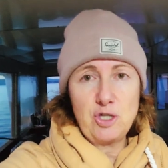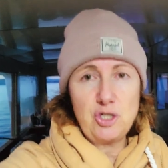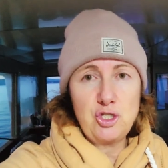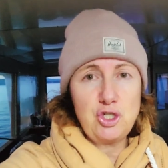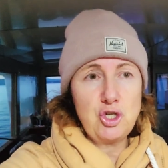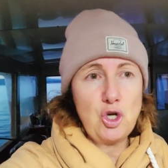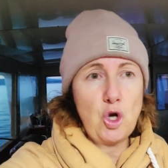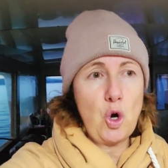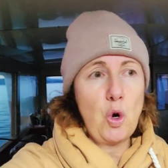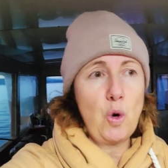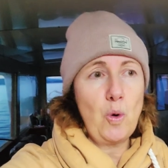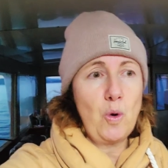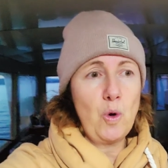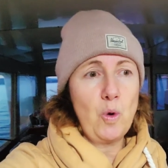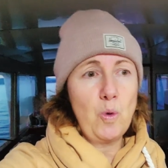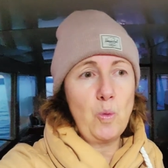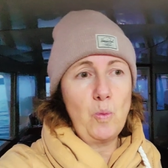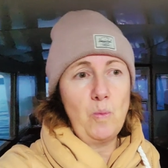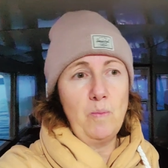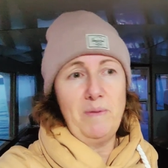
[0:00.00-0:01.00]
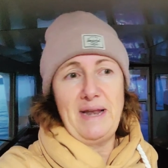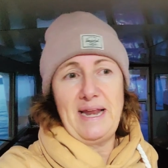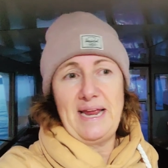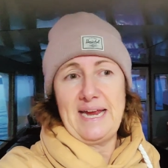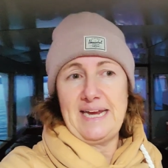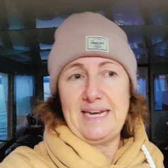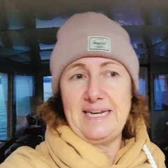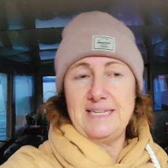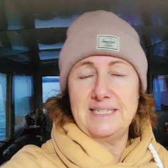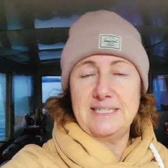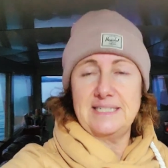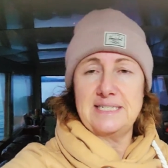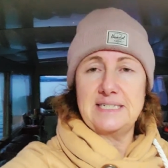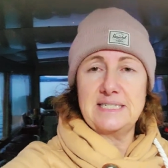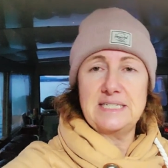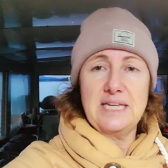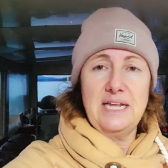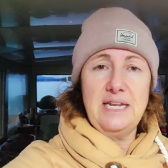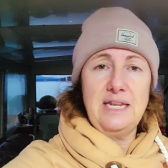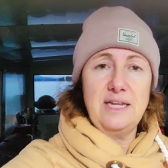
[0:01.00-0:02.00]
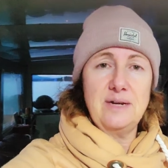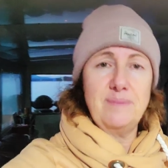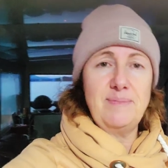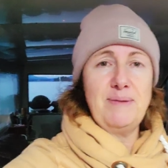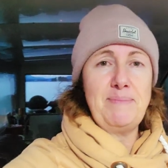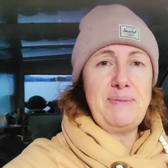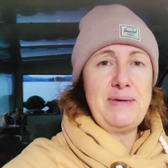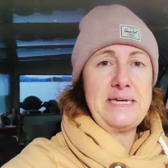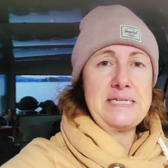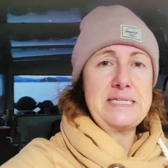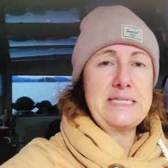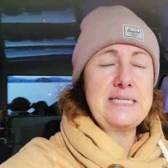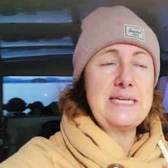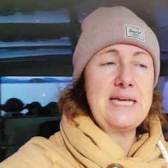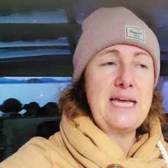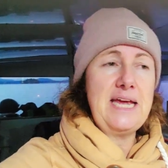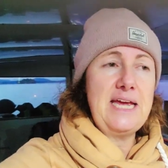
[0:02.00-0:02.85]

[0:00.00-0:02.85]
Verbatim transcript: So Blaine is a little bit pissed